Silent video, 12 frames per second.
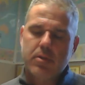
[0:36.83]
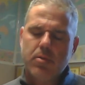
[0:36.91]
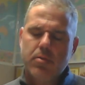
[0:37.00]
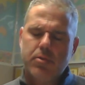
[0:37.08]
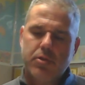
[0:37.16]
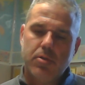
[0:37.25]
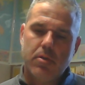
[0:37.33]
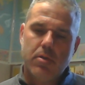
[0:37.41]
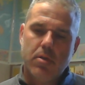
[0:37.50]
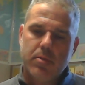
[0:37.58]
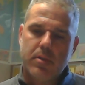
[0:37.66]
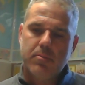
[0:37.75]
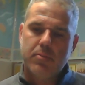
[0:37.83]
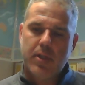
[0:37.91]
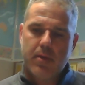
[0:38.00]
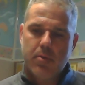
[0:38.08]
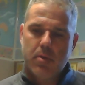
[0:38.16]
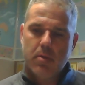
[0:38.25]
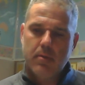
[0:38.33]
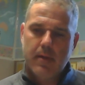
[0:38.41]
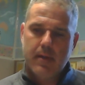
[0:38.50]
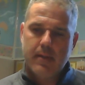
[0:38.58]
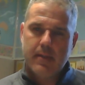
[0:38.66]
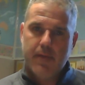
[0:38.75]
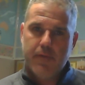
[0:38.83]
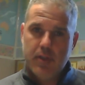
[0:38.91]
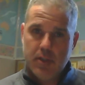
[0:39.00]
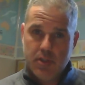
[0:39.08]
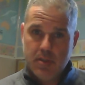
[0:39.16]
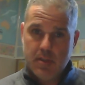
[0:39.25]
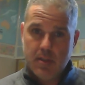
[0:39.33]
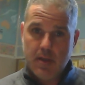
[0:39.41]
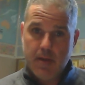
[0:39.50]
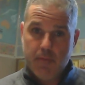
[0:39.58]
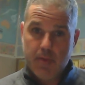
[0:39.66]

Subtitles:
So you should know some general definition stuff